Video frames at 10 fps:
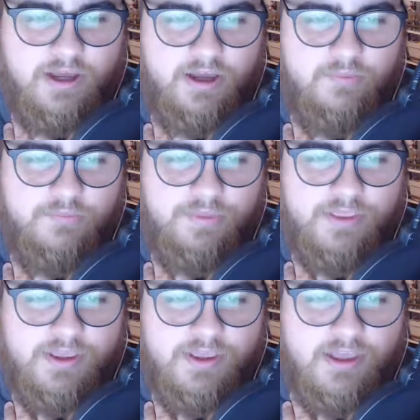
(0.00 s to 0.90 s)

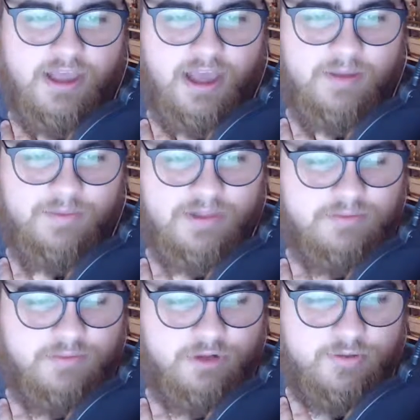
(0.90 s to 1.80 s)
I played
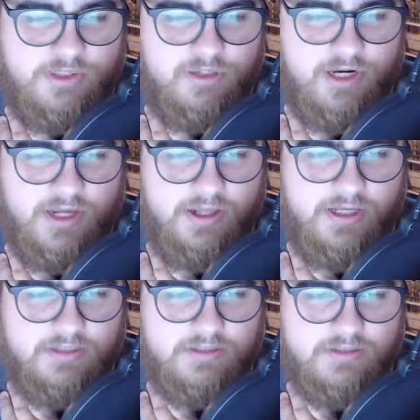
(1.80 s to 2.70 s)
some Kirby Star
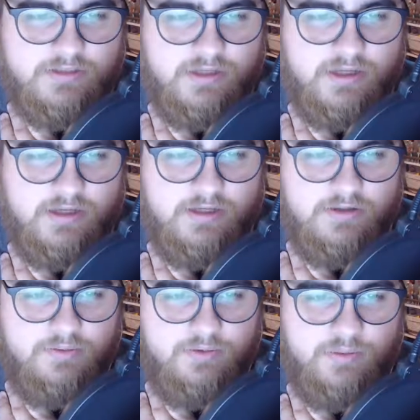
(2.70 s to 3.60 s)
Allies
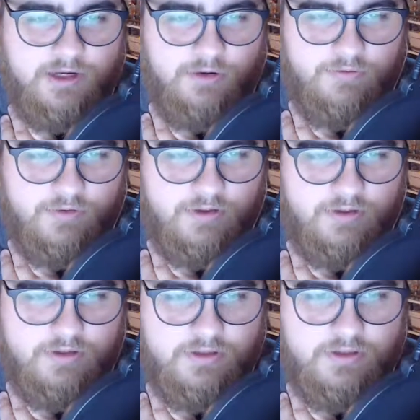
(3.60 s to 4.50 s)
with my
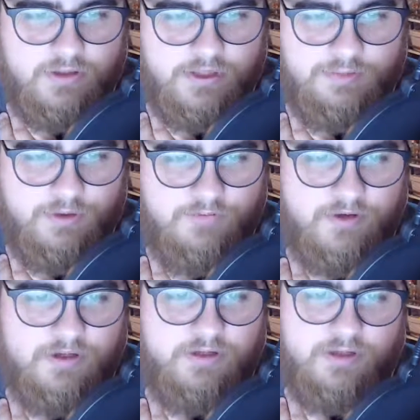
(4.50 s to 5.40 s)
girlfriend. It's pretty
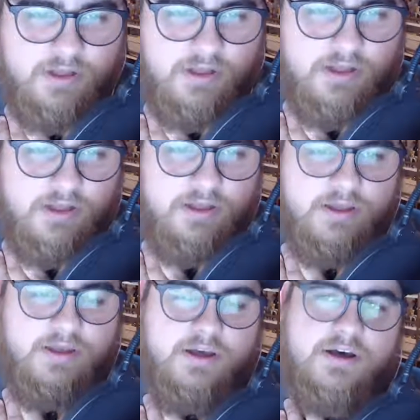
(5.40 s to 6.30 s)
fun.
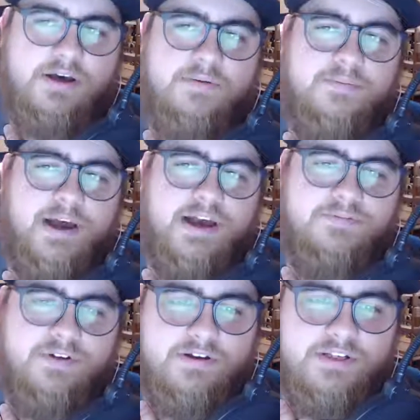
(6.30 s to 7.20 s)
I
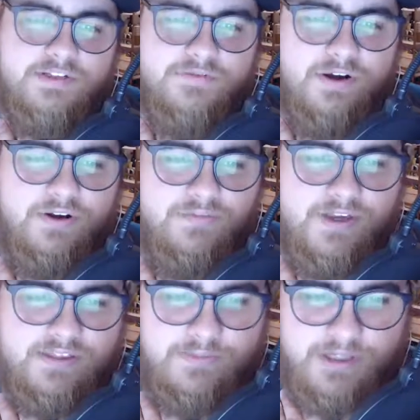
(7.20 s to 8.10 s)
found it's very
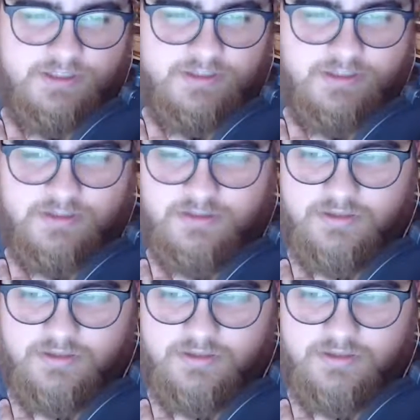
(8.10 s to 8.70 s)
fast paced.